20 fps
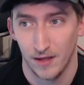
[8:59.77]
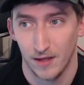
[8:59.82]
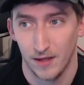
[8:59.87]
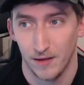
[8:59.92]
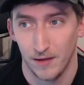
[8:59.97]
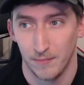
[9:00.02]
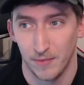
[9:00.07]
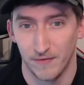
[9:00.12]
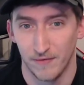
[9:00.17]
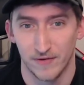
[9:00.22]

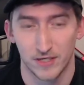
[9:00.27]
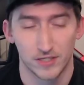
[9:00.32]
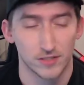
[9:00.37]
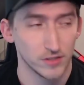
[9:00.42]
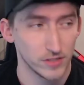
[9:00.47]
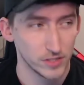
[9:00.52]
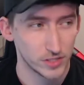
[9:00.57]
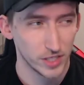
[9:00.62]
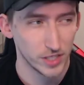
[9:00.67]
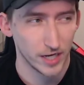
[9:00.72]
But
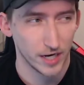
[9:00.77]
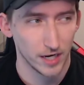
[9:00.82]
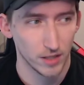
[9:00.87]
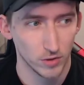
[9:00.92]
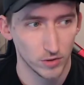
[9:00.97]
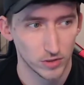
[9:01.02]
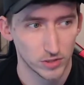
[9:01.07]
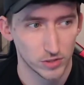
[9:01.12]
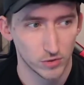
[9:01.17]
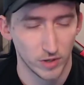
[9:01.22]
eventually she kind of
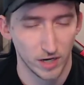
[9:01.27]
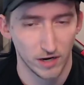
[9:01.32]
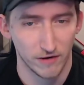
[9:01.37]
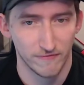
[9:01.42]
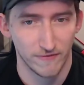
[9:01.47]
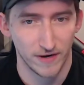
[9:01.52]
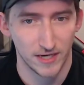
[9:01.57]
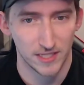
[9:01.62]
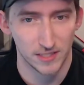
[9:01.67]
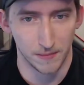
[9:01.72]
looks around and
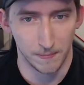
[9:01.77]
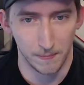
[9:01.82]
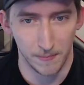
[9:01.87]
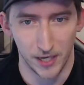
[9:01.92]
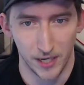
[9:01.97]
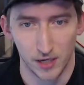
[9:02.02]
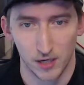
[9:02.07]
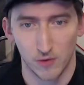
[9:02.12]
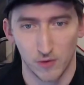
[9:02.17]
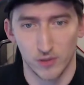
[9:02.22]
finds a
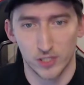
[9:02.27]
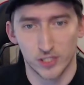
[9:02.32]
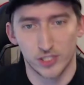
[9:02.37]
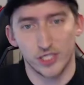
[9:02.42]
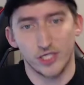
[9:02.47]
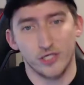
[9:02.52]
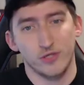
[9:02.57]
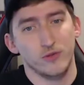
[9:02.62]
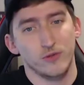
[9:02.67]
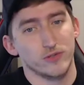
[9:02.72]
mirror which she
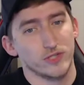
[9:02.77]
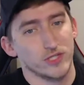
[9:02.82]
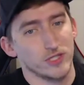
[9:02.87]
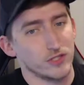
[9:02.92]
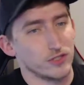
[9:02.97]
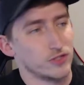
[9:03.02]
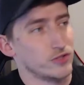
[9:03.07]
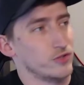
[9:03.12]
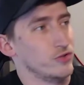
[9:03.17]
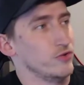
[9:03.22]

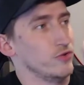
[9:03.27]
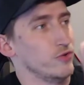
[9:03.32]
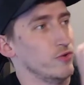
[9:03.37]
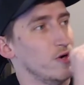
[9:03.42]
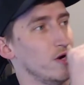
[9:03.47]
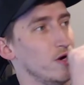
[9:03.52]
uses to